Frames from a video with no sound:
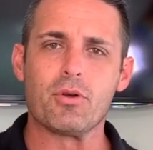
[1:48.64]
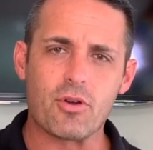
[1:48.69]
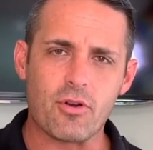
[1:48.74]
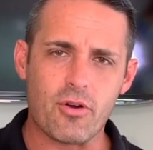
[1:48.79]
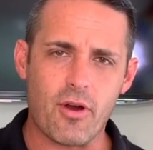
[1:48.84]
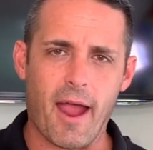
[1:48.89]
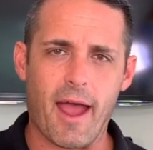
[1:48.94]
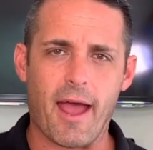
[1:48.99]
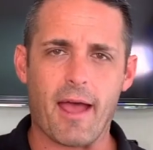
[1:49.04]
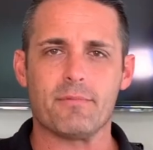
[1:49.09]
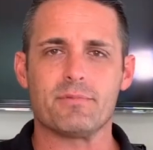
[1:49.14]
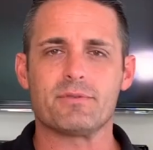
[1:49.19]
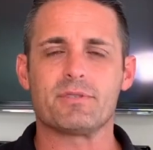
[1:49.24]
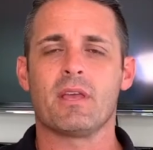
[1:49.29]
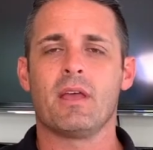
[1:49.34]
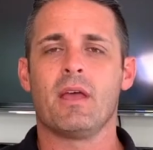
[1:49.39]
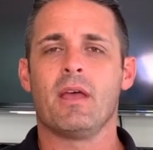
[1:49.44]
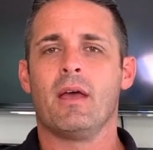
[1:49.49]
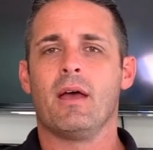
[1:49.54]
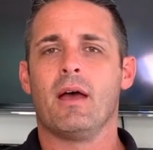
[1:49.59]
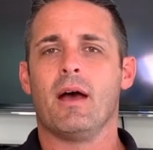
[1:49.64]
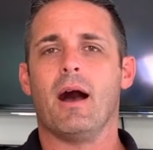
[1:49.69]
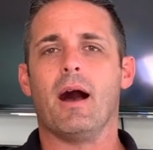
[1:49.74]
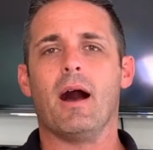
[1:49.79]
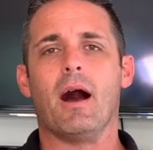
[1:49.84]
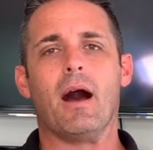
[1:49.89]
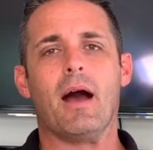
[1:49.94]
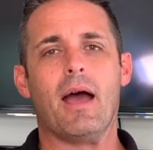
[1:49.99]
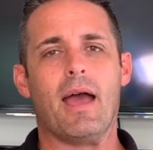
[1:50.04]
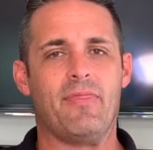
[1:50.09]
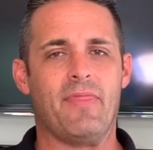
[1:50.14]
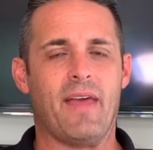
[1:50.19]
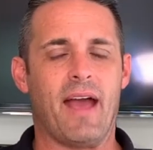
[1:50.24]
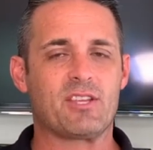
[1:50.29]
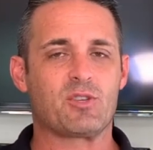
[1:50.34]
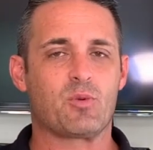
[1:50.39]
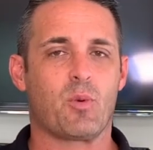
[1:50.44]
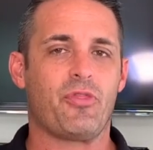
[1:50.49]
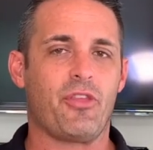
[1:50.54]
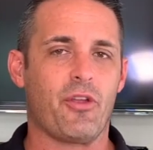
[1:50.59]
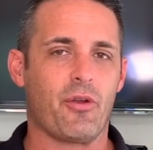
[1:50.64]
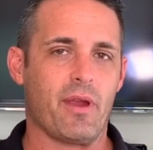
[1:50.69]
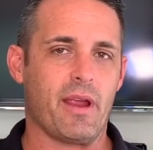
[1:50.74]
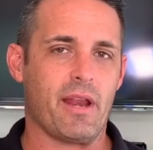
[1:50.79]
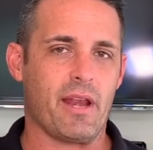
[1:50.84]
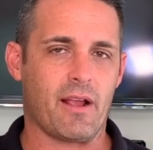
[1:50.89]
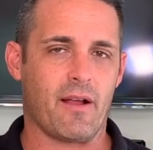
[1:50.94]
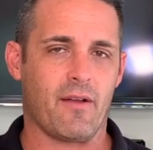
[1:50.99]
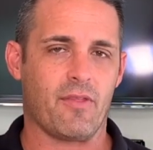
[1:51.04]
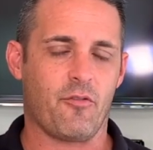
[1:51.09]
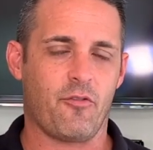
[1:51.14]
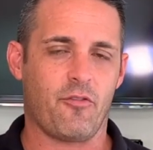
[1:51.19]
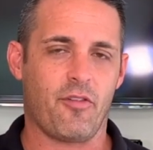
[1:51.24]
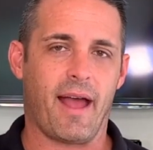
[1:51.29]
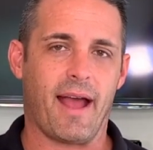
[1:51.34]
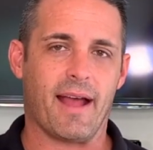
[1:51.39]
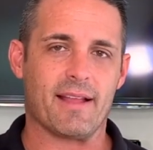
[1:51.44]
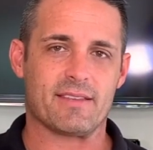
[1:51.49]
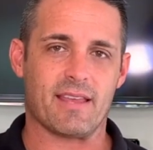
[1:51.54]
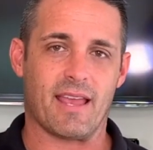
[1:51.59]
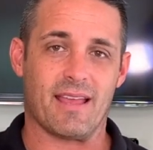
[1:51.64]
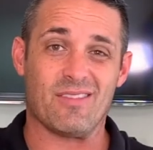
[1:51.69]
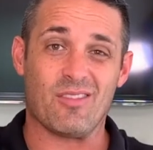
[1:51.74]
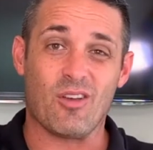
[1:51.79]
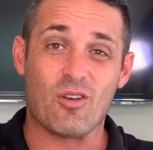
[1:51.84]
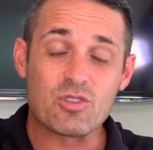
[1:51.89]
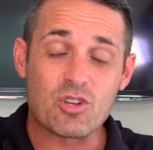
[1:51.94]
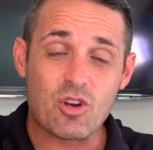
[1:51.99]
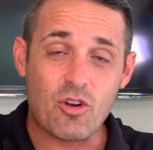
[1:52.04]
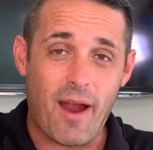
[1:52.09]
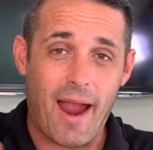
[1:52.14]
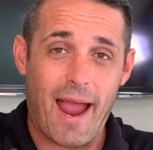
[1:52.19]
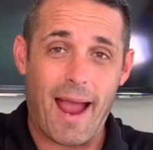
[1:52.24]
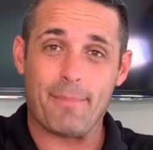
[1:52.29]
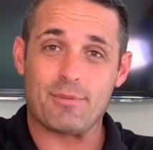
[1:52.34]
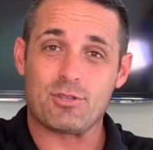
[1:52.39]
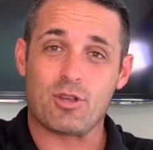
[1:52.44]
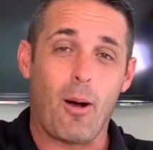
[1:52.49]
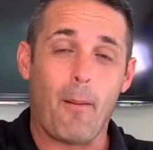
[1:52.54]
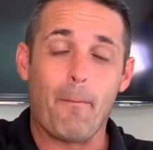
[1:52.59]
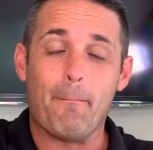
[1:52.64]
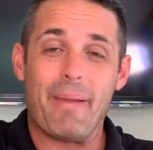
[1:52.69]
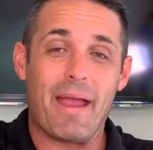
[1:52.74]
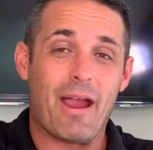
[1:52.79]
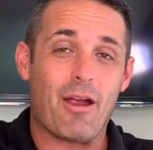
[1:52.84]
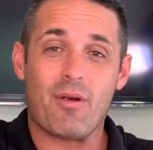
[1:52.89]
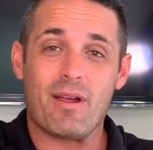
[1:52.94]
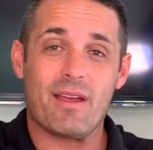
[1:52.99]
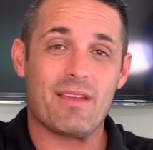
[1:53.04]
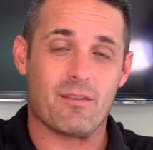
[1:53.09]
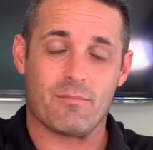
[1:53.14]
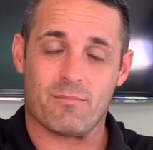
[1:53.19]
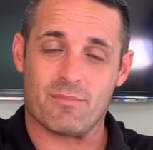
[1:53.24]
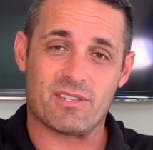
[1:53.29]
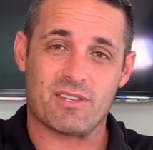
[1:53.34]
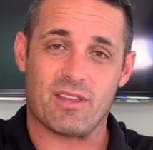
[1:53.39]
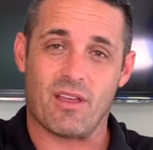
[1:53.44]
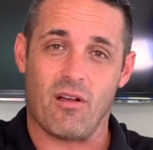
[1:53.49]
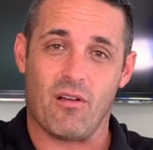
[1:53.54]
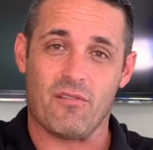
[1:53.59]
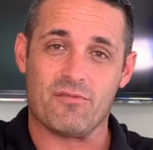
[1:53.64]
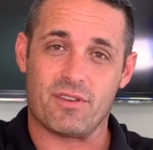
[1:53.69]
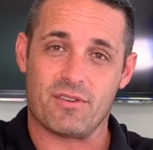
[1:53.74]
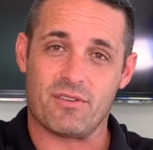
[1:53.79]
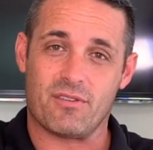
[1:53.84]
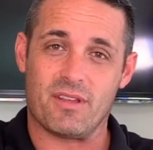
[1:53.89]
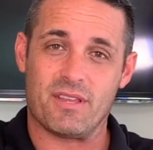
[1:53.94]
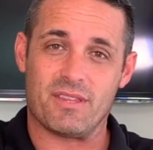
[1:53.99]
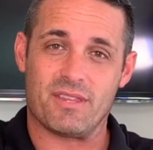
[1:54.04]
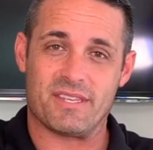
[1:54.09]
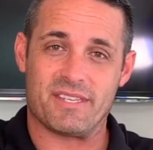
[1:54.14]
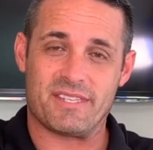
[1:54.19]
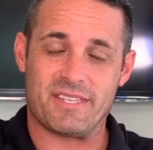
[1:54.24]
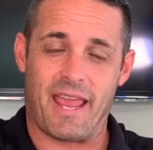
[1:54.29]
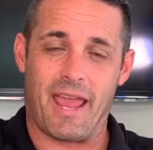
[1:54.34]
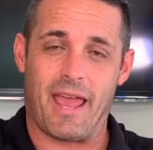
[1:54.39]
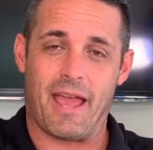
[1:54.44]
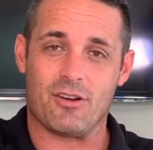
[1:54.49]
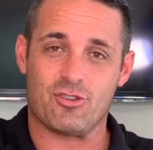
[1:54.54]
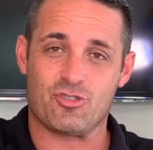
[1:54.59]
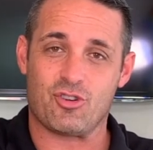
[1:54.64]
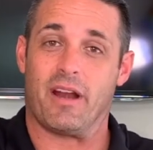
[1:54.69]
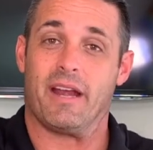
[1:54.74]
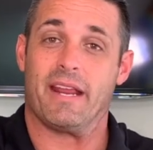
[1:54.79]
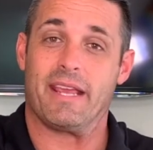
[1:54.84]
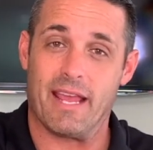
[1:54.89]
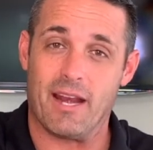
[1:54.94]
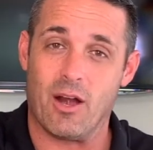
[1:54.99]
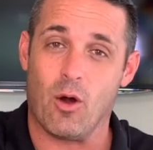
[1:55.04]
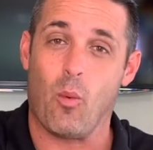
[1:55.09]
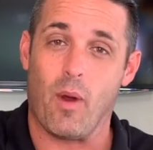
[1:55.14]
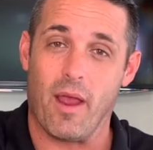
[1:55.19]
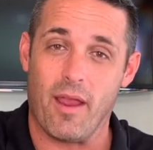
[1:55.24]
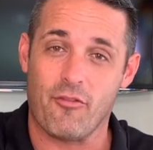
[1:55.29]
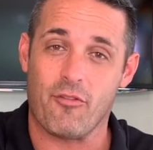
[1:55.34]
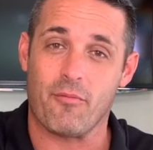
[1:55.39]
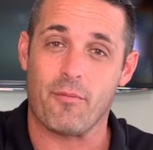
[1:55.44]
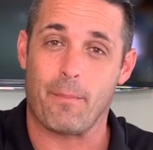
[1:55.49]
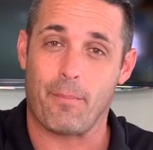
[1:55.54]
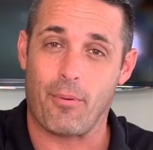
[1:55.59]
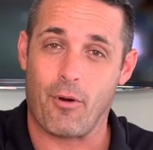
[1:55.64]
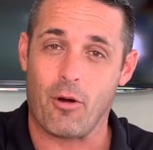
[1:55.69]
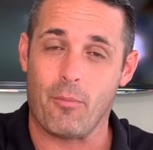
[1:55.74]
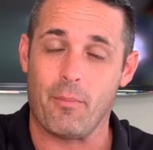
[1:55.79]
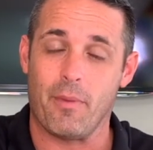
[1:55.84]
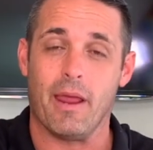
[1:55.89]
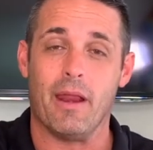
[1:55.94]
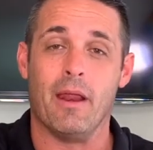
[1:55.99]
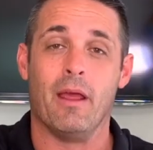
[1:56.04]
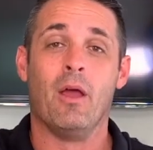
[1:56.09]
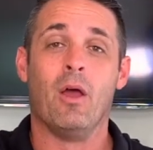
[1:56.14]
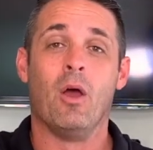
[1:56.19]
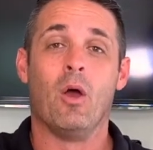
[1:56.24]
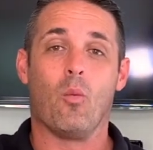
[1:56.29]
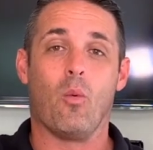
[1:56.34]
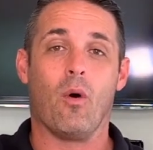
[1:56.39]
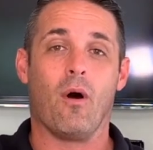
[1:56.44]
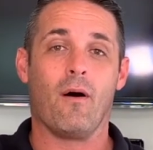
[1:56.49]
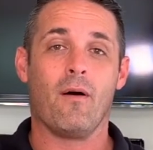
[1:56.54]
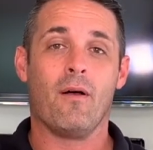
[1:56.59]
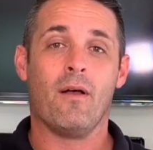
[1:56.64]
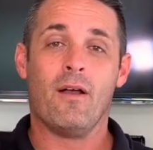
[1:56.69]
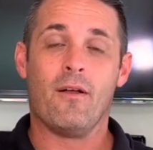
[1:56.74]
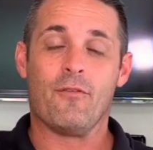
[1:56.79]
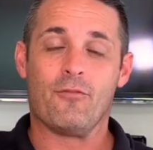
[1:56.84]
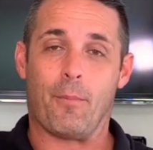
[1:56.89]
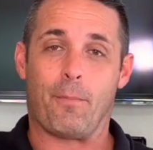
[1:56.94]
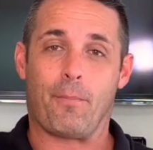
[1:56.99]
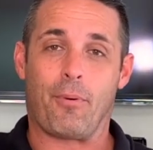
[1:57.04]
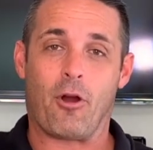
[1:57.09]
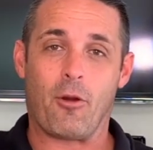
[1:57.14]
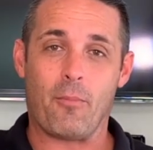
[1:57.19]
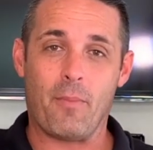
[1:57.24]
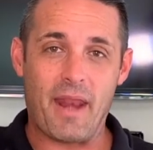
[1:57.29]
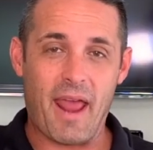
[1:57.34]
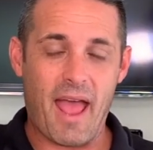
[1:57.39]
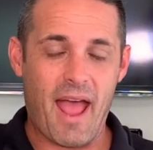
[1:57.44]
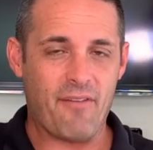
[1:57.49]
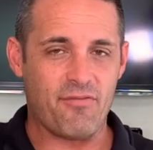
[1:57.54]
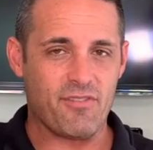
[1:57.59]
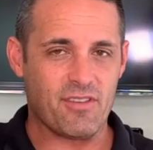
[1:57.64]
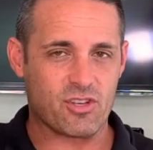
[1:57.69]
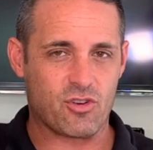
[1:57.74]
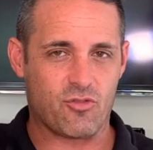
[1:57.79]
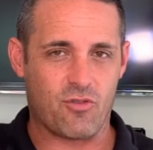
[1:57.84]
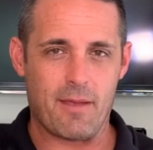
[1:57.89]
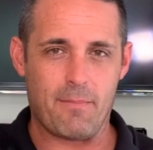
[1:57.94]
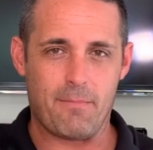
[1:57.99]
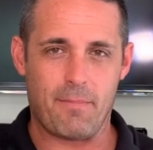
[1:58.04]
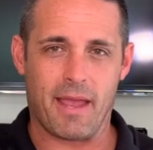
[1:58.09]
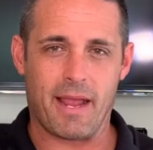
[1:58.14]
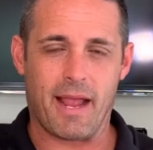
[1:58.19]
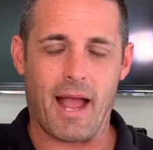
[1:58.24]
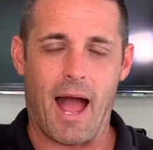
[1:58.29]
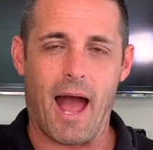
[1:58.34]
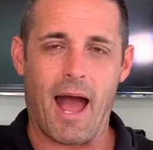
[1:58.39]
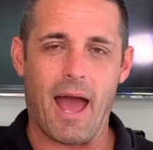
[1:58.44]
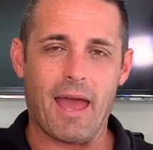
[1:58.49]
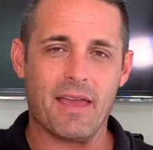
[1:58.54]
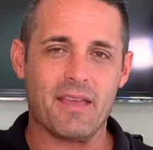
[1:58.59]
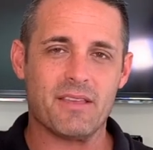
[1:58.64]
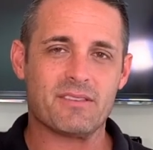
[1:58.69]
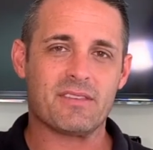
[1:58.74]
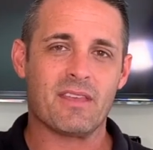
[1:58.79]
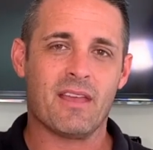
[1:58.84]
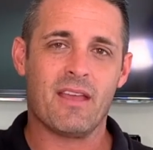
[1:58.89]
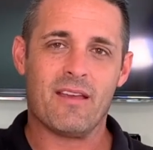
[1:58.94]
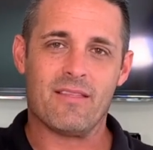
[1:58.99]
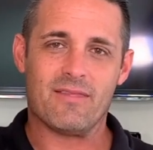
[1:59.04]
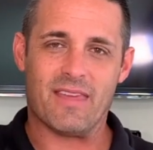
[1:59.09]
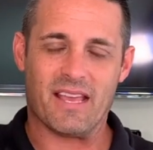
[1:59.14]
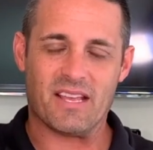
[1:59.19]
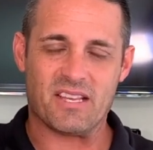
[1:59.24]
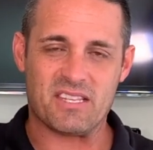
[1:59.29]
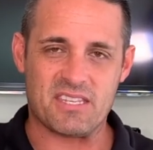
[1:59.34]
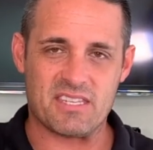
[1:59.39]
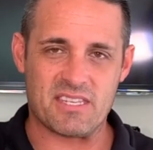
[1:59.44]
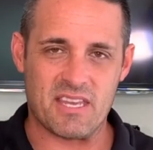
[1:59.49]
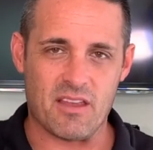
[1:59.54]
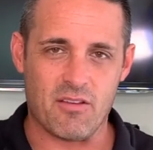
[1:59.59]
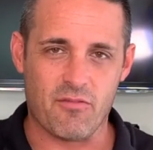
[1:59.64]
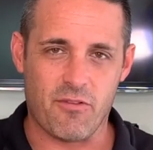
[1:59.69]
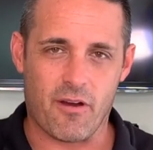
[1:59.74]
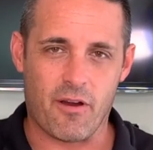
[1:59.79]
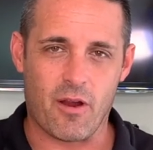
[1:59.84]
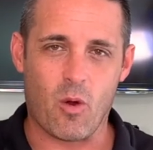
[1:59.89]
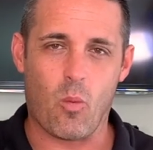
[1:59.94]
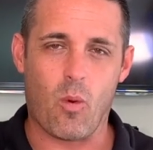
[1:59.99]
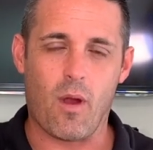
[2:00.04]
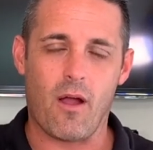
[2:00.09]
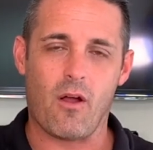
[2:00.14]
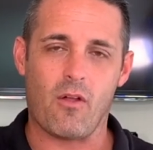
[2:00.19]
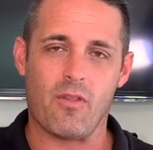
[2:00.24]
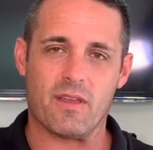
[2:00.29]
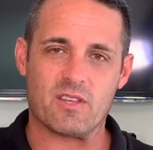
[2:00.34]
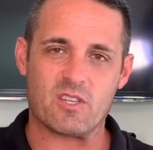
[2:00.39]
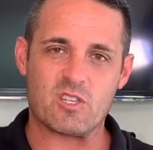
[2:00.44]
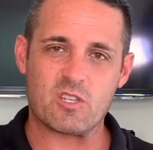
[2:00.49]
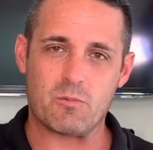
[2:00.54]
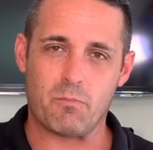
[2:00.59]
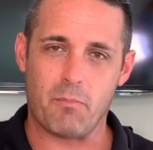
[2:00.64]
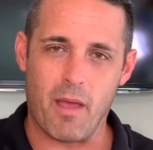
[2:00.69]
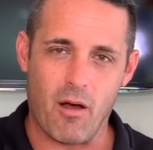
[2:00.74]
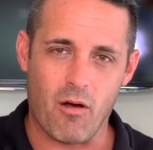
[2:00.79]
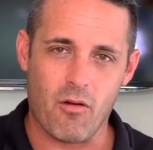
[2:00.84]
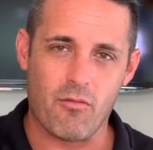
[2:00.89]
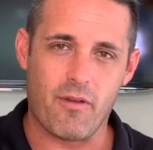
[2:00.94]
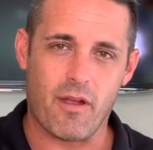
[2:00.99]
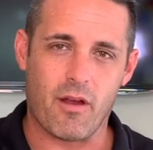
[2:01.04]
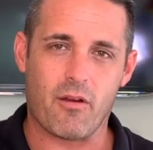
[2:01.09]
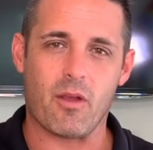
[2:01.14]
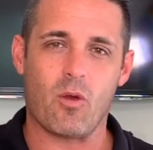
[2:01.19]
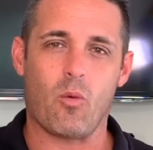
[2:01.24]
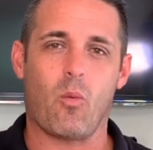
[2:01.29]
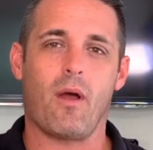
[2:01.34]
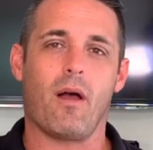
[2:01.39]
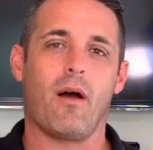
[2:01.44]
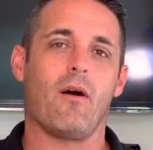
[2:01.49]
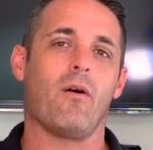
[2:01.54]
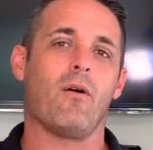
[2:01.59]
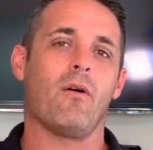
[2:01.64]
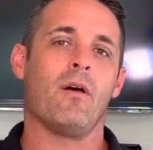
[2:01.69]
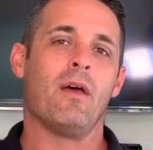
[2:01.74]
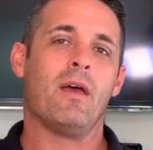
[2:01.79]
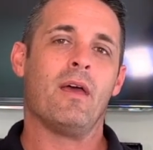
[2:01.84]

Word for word: crabs, and that's what they're eating on the flats. And those crabs all bury themselves underneath the sand trying to get away from the permit. Well, the permit have these great big eyes. They see very well, they smell very well,